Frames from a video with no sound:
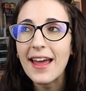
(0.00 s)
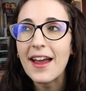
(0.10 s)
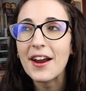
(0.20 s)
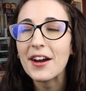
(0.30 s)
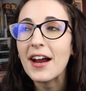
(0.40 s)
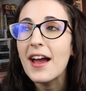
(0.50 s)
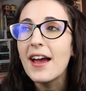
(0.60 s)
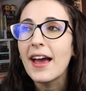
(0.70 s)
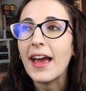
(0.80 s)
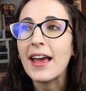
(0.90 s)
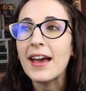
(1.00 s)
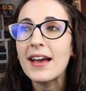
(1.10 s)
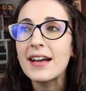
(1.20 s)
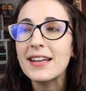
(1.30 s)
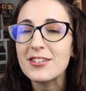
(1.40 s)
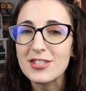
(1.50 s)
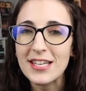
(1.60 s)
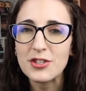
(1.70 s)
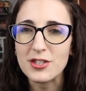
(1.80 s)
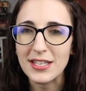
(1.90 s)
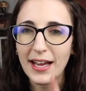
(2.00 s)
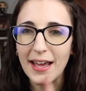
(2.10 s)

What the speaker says: there, and it's just interesting.